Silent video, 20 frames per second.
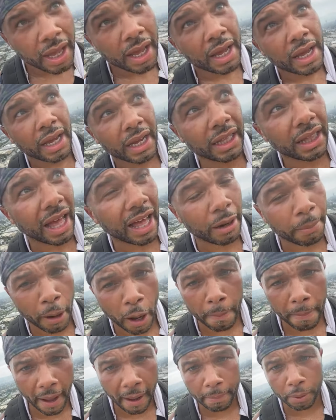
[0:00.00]
He lied about
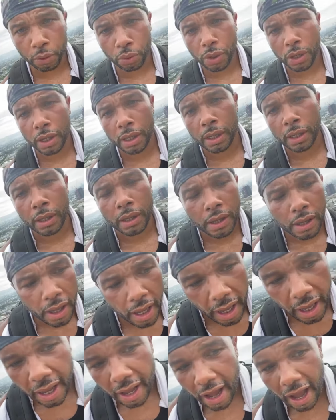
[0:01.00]
Babu
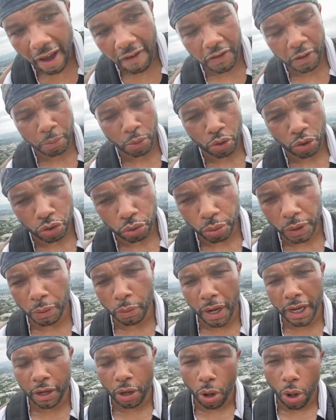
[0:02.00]
having him on a
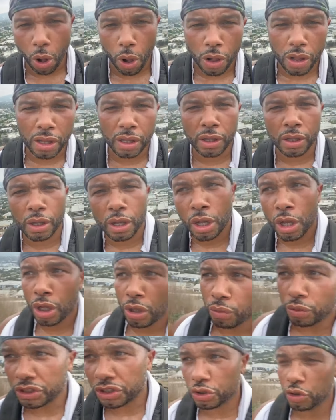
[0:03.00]
3-way call
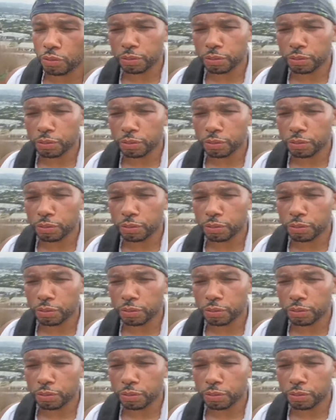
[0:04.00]
with Snoop